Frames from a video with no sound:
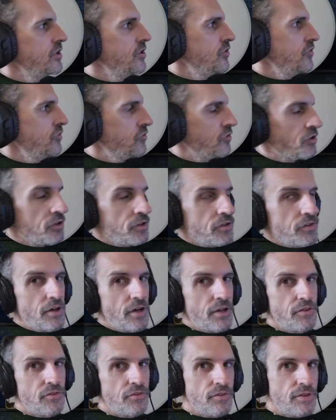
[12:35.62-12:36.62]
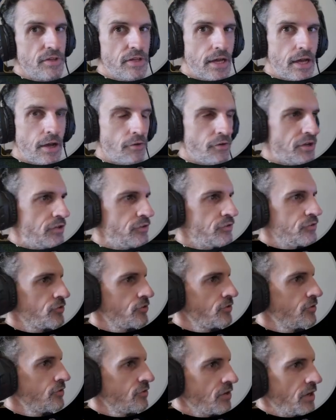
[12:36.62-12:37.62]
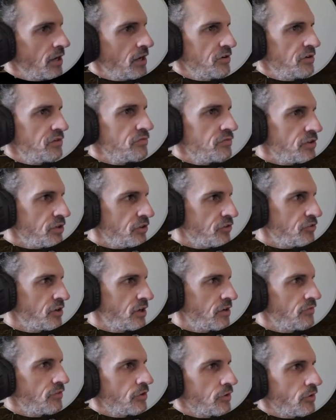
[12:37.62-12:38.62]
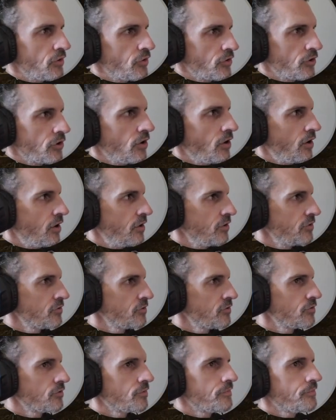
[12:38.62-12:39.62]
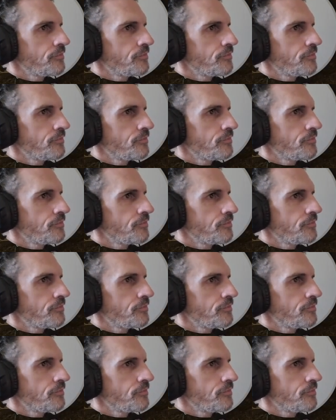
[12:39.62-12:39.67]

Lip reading: So you can kind of see how each town and village have their own costs.